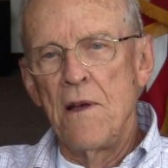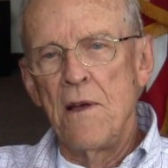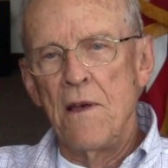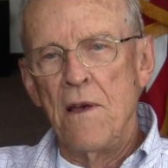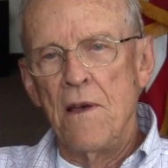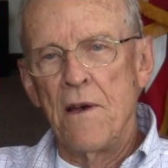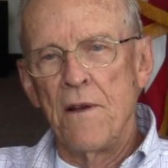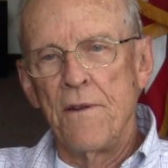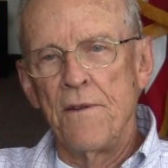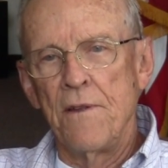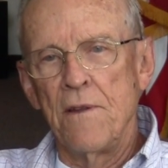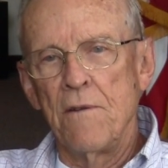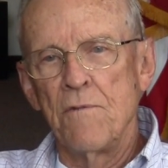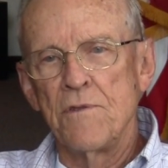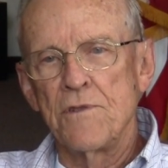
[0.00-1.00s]
And
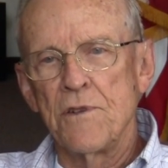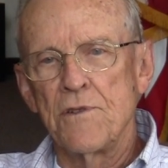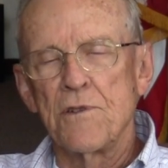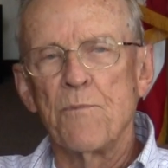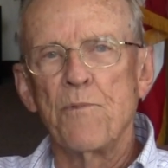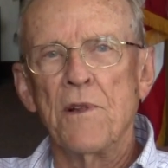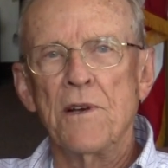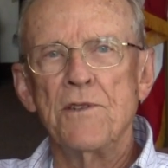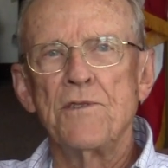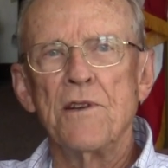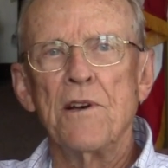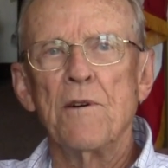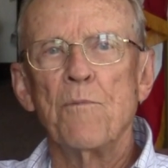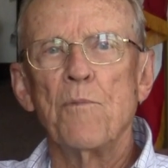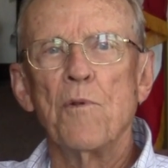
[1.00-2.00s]
it was just a place that
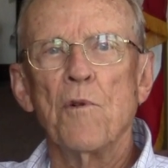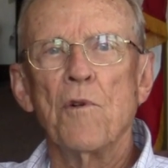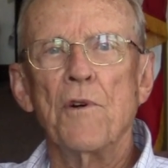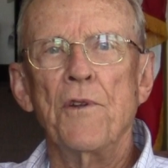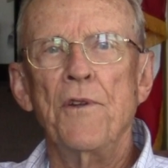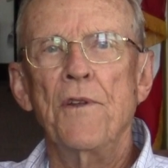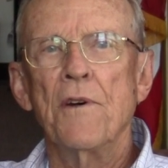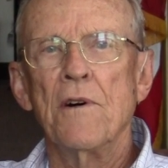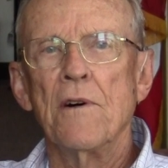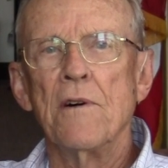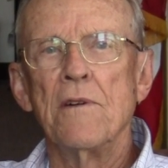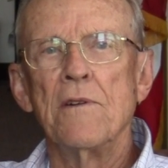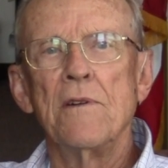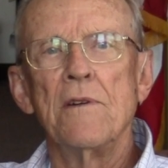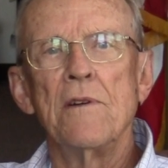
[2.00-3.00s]
employed uh,
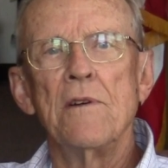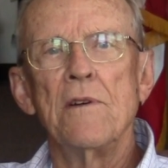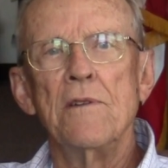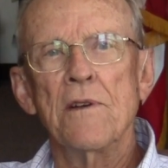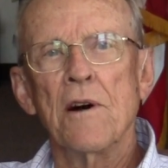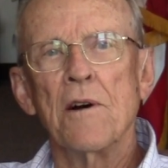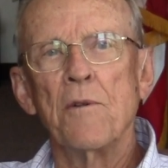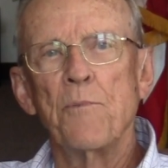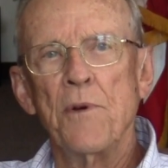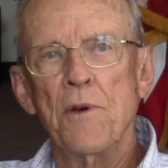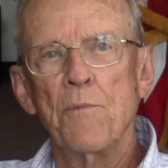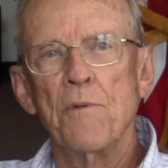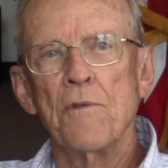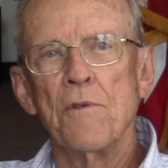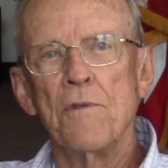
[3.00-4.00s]
young
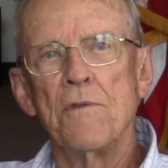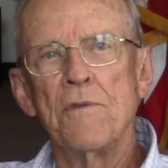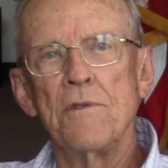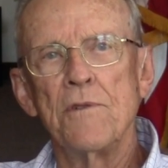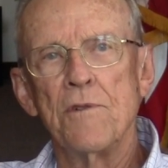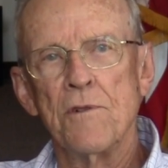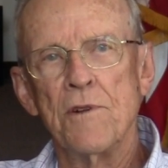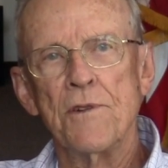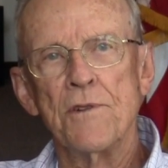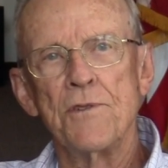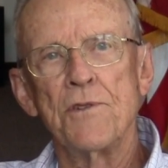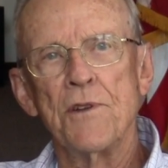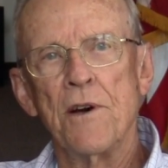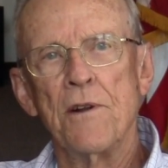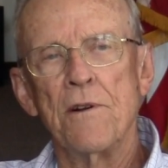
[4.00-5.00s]
people during the,
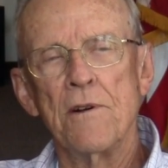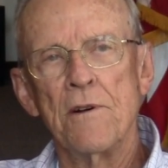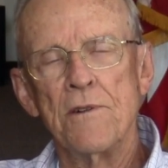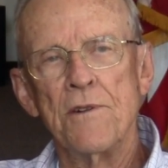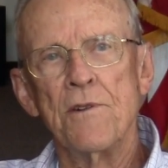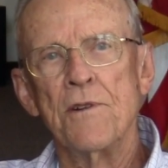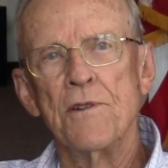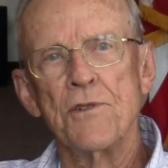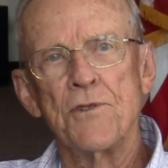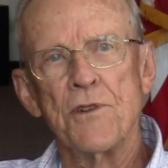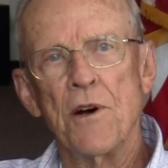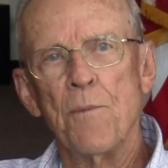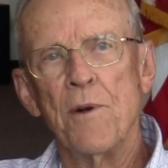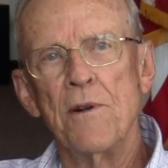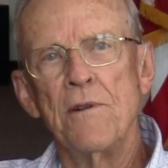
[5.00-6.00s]
summer, during uh, the
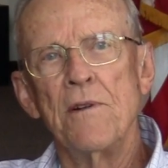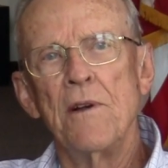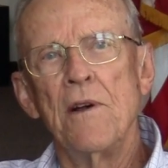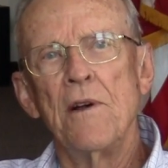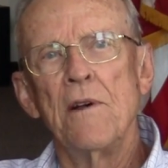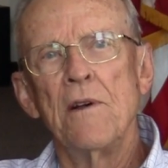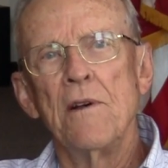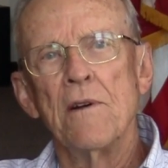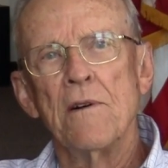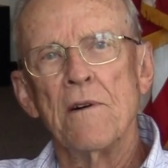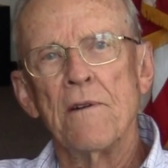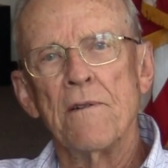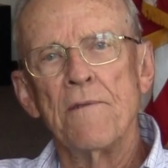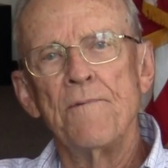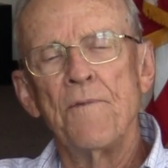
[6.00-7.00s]
summer